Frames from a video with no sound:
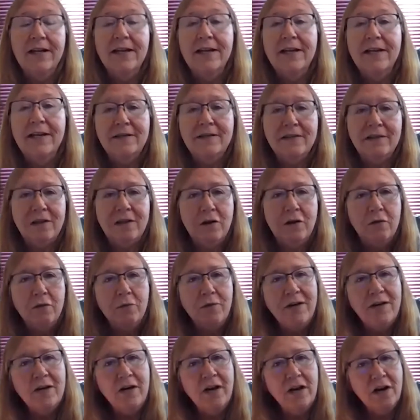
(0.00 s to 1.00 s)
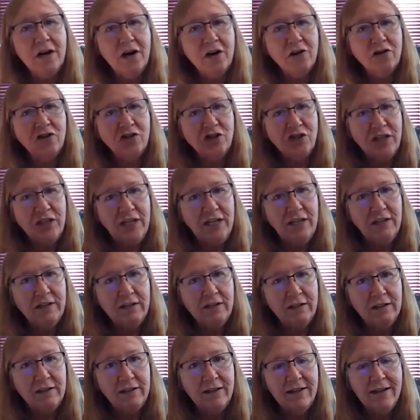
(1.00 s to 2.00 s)
And it's, written on our
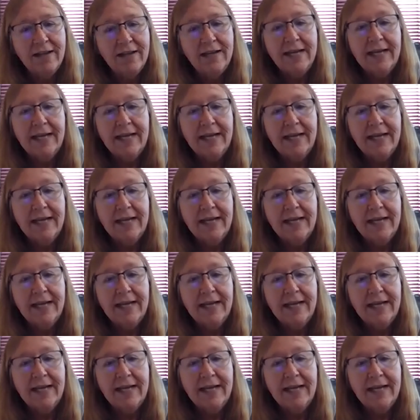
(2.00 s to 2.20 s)
shield